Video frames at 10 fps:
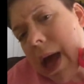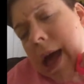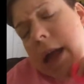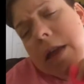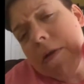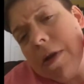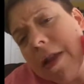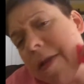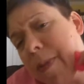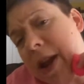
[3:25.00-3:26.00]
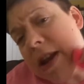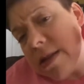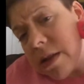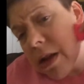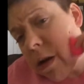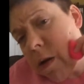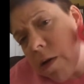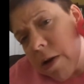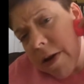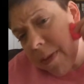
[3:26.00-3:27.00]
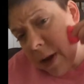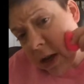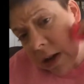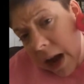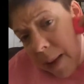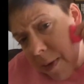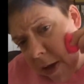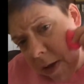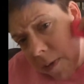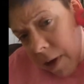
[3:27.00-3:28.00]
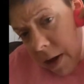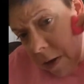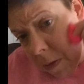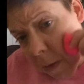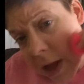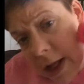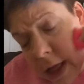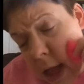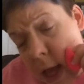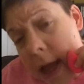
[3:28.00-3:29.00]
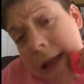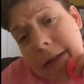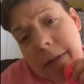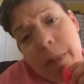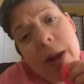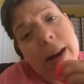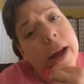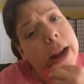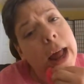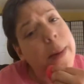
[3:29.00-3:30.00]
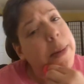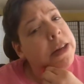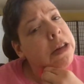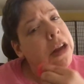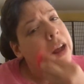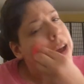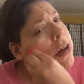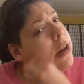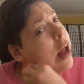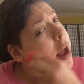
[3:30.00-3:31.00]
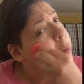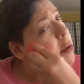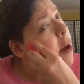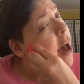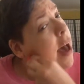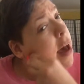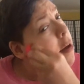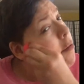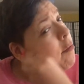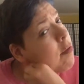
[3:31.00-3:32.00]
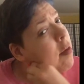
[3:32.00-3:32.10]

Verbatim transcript: And you can spend as little or as much time as you want doing this, depending on how much time you have.